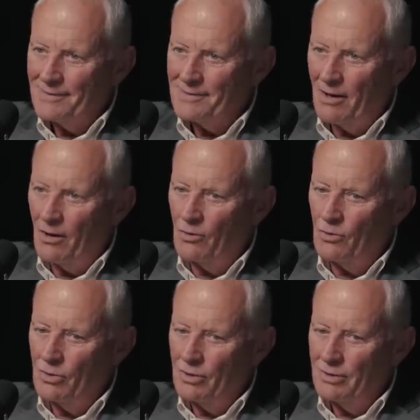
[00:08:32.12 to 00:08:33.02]

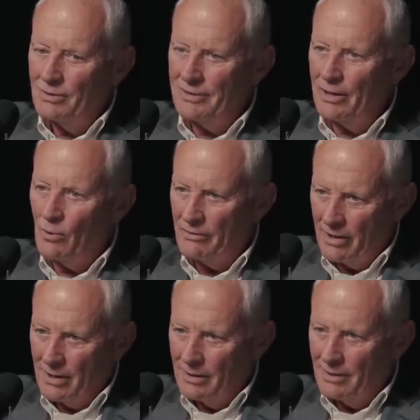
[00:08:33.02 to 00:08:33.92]
So deal with
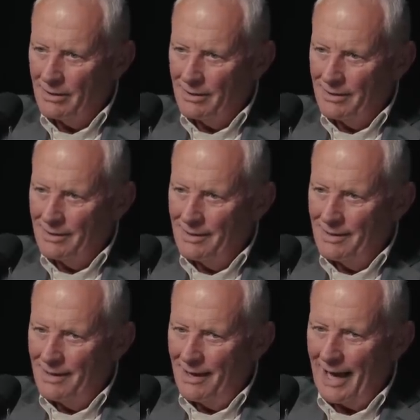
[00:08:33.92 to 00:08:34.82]
it.
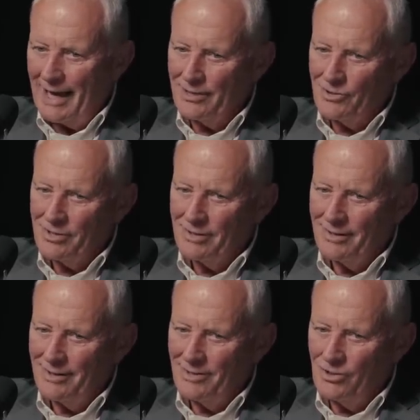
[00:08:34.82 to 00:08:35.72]
And
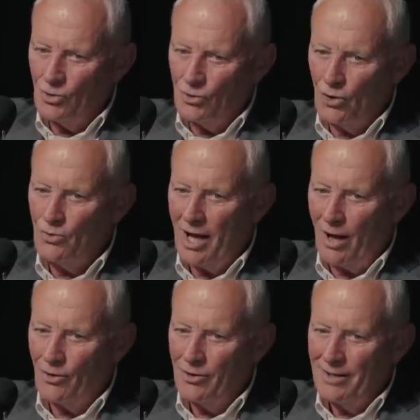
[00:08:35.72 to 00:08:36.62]
you do
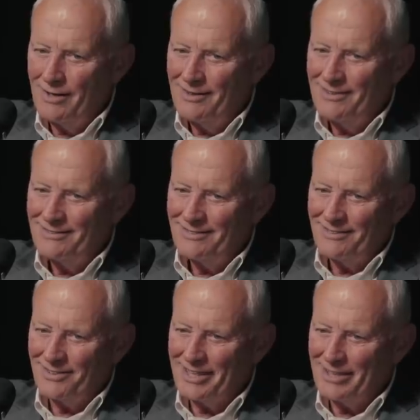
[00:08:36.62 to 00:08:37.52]
know,
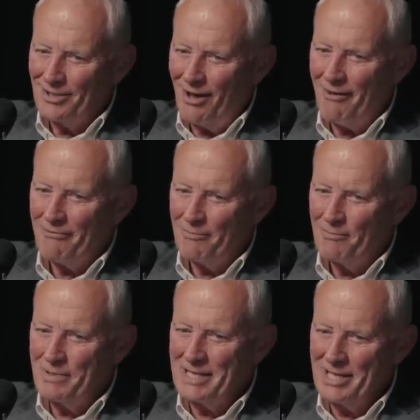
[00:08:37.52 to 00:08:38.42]
I think life
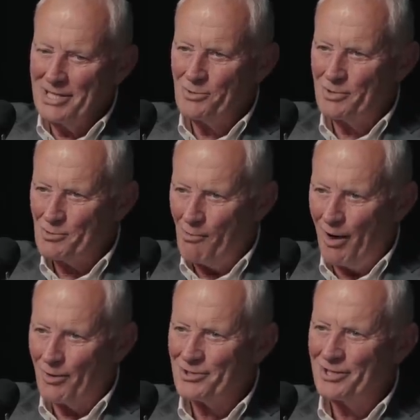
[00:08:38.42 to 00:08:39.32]
begins with
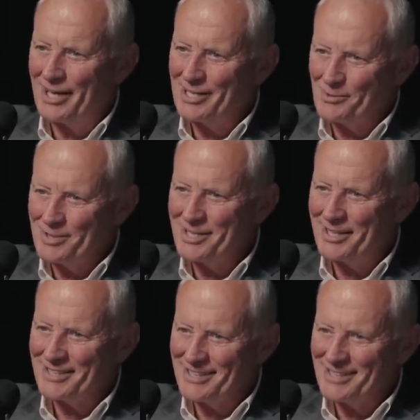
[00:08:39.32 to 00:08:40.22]
smiles and ends with tears,